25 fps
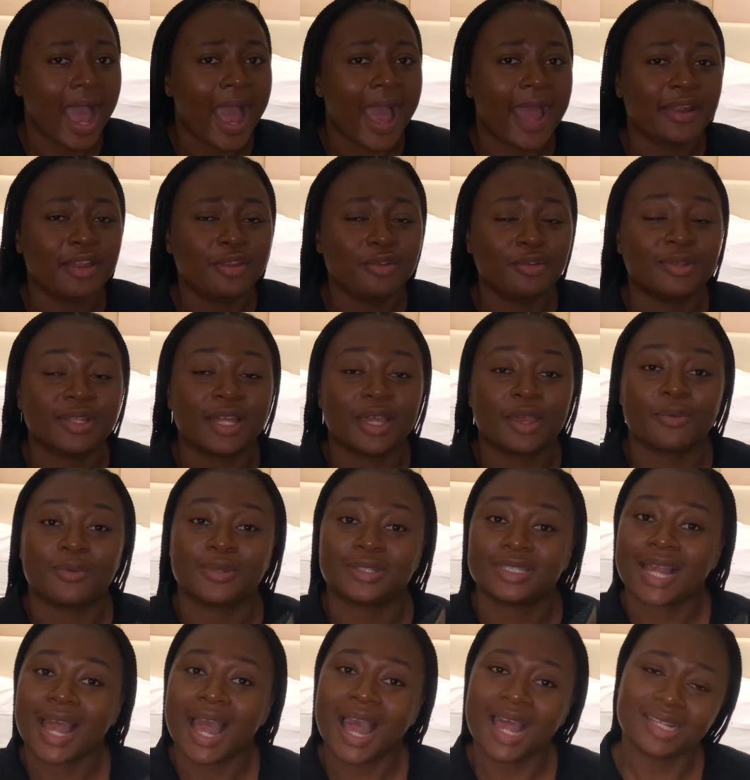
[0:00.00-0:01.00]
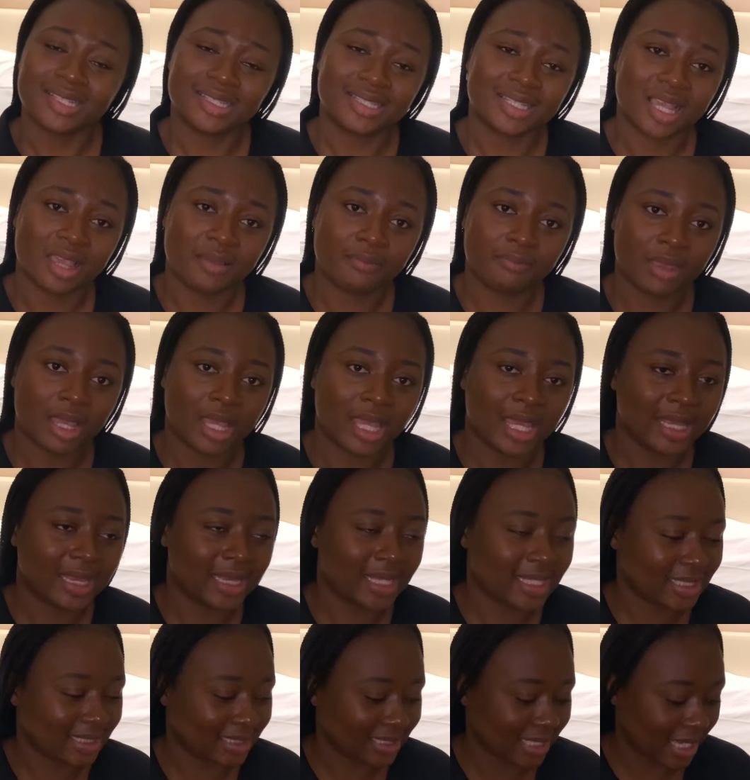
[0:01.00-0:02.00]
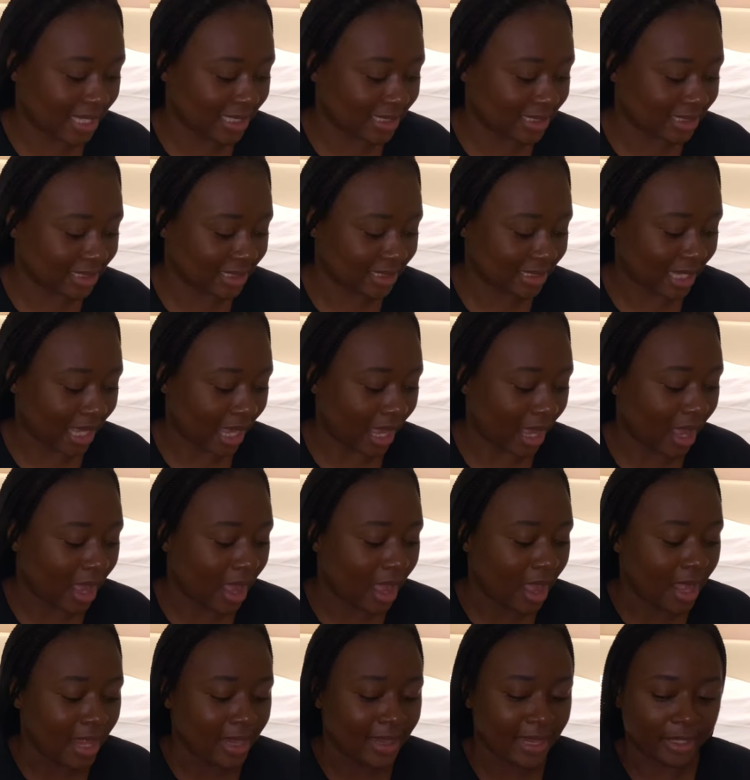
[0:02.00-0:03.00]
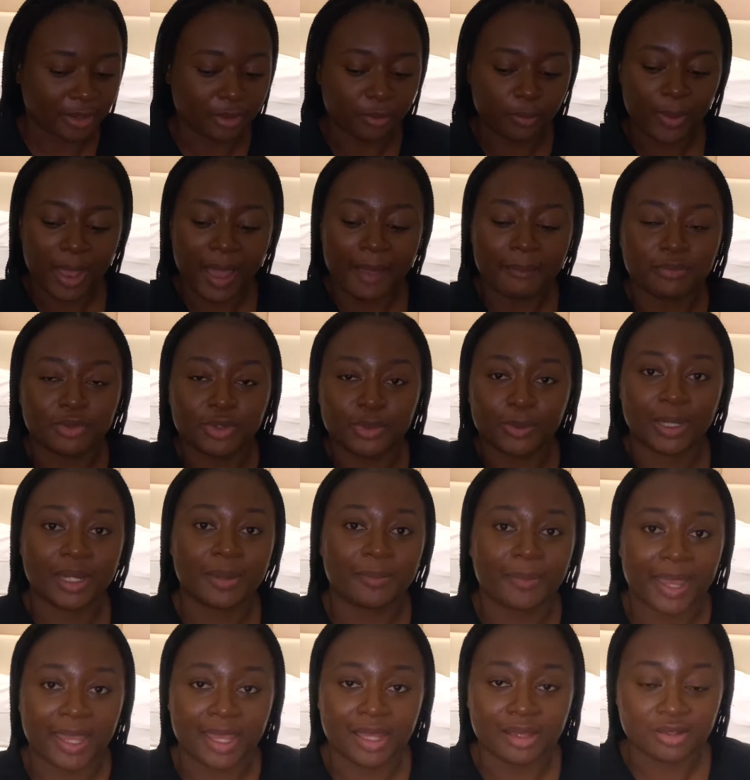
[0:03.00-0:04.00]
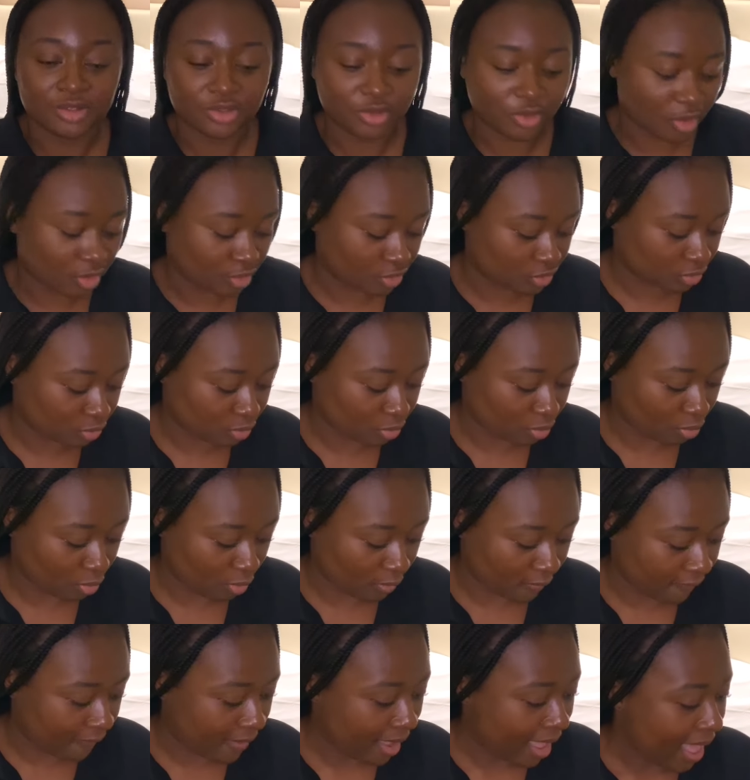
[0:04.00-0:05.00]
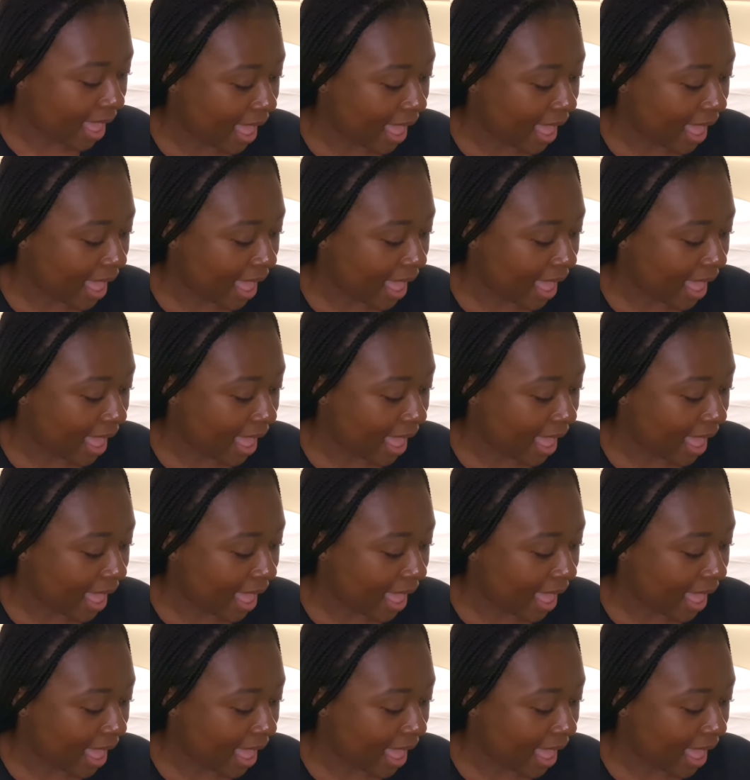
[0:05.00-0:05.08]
I didn't know that he was asking me in the sense that, like, the way I'm doing it, my heel is going to go off.